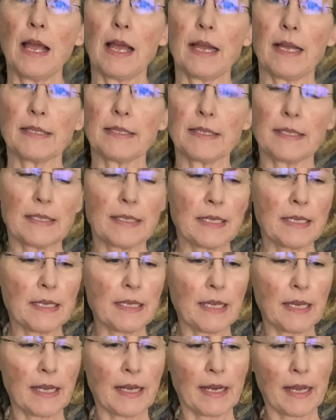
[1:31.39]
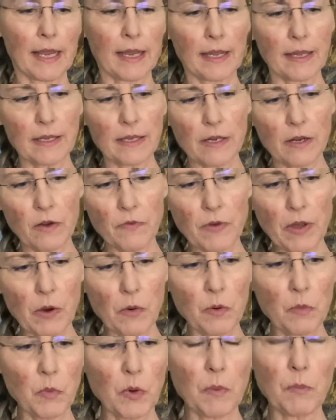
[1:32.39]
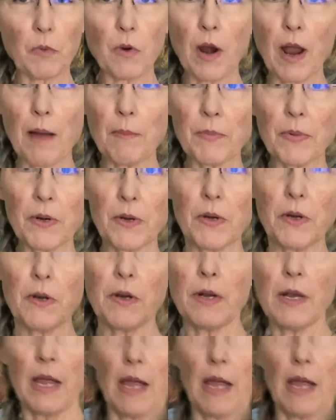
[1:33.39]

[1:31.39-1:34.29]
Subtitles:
and C, and if I were more proper,